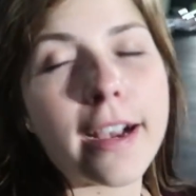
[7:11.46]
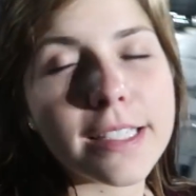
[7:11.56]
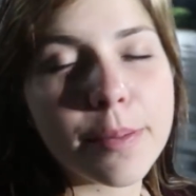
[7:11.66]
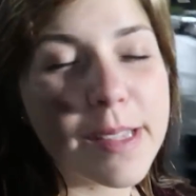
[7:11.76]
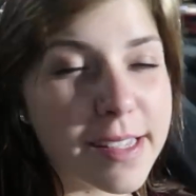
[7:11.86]

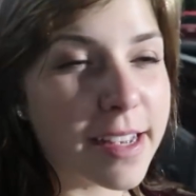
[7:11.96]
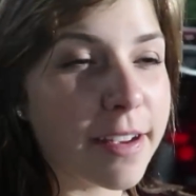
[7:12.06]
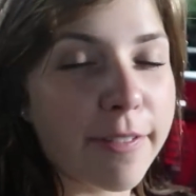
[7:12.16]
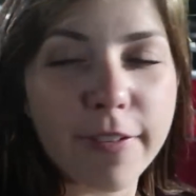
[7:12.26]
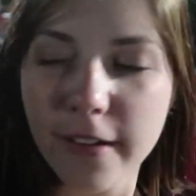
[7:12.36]

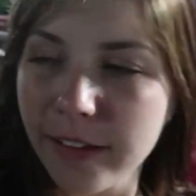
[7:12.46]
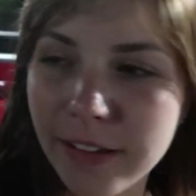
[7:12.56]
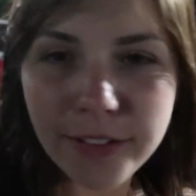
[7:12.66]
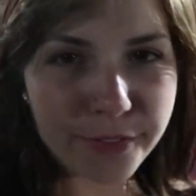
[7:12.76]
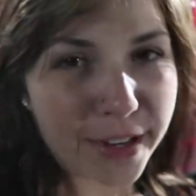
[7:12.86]
expensive,
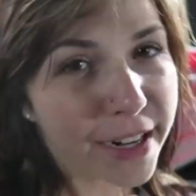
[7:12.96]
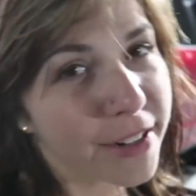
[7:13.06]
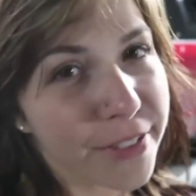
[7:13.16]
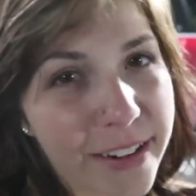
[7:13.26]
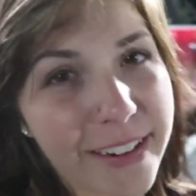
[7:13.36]

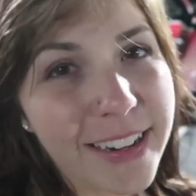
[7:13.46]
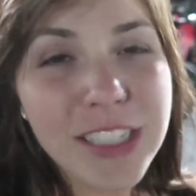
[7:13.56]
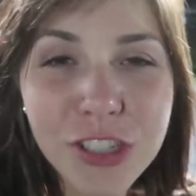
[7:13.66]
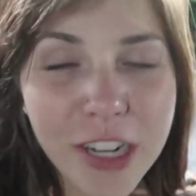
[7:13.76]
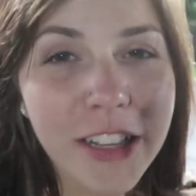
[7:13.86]
very, very
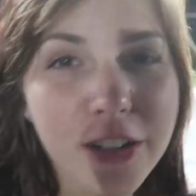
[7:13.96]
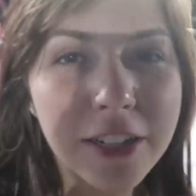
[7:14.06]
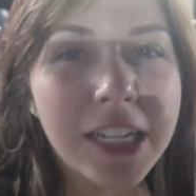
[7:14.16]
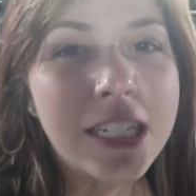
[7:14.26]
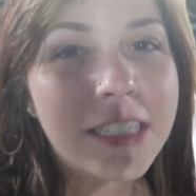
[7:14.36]
nice
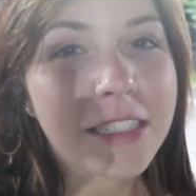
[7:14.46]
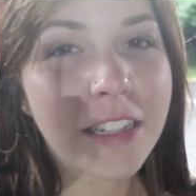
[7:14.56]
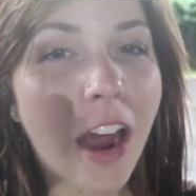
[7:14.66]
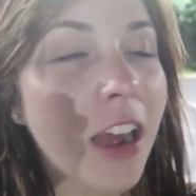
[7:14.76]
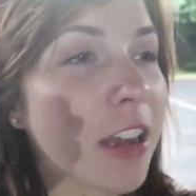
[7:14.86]
trailer
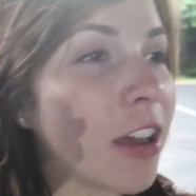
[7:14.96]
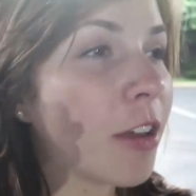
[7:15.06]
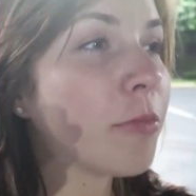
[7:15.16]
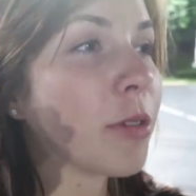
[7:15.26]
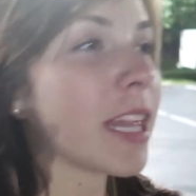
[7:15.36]
does not
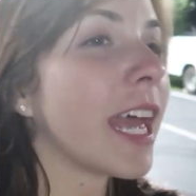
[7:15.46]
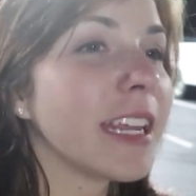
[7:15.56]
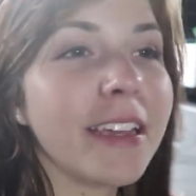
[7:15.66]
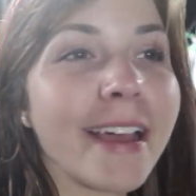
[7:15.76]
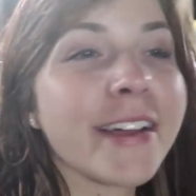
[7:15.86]
come with
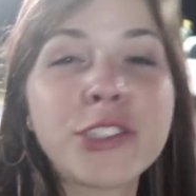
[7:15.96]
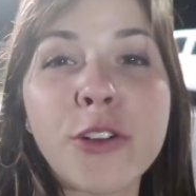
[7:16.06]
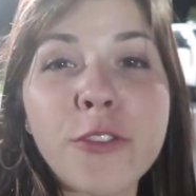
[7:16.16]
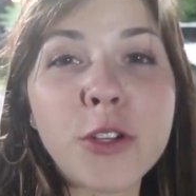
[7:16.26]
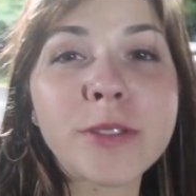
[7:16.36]
any
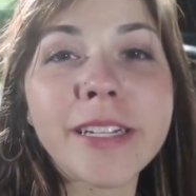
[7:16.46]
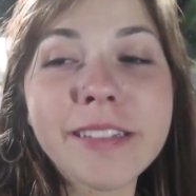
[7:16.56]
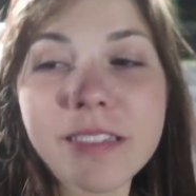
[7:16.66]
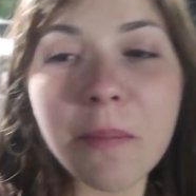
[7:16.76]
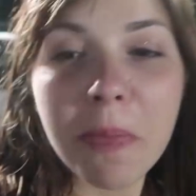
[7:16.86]
extra
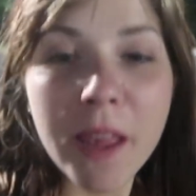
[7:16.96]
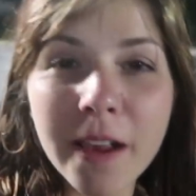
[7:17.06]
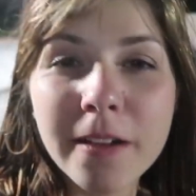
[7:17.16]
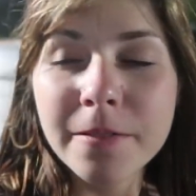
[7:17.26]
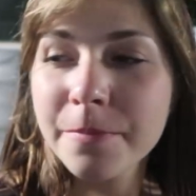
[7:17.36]
fuses. I
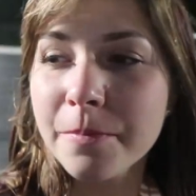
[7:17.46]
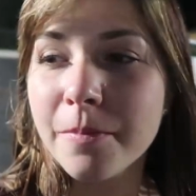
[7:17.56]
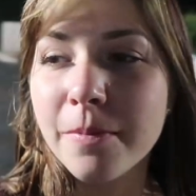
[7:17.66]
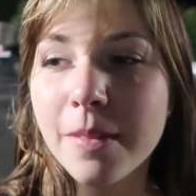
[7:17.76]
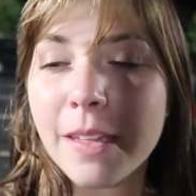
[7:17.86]
have nothing to do
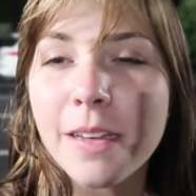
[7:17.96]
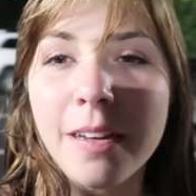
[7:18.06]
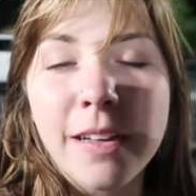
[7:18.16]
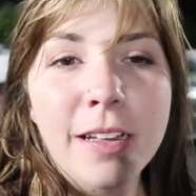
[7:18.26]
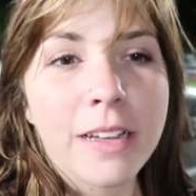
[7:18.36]
with the
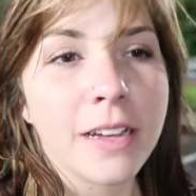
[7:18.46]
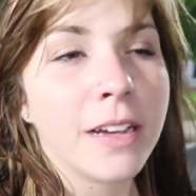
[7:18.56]
trailer. It's just